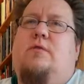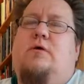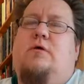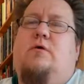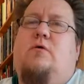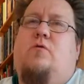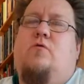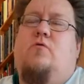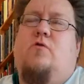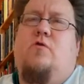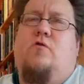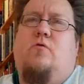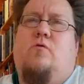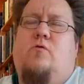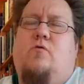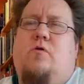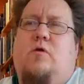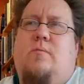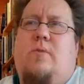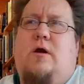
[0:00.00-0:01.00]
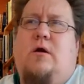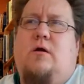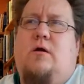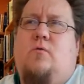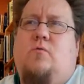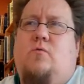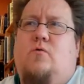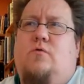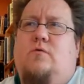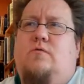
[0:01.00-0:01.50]
the Runeberg
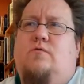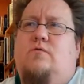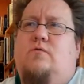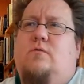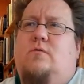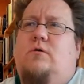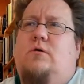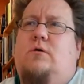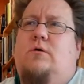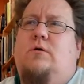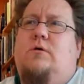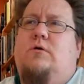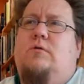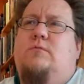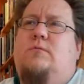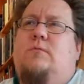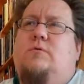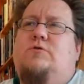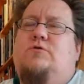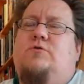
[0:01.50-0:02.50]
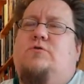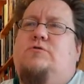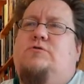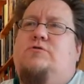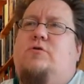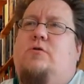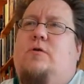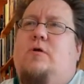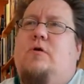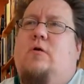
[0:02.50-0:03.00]
Award for her short
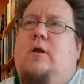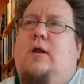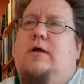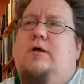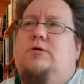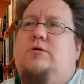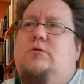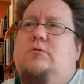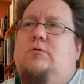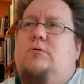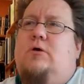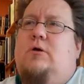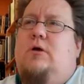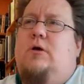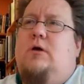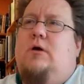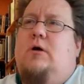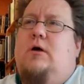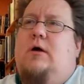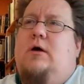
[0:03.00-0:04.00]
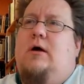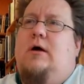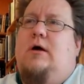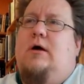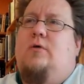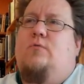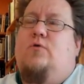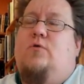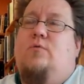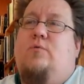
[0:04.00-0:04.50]
story collection,
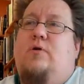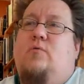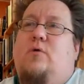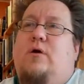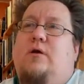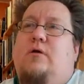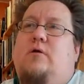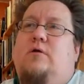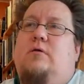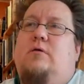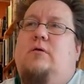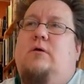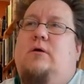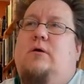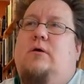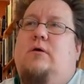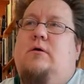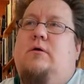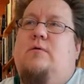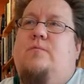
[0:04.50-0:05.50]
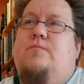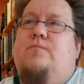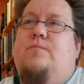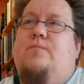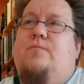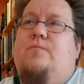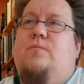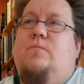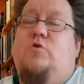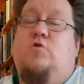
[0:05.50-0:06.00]
would be one
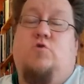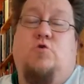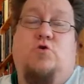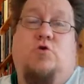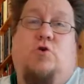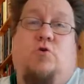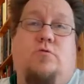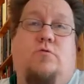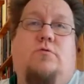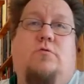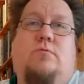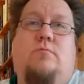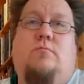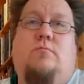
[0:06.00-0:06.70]
you should,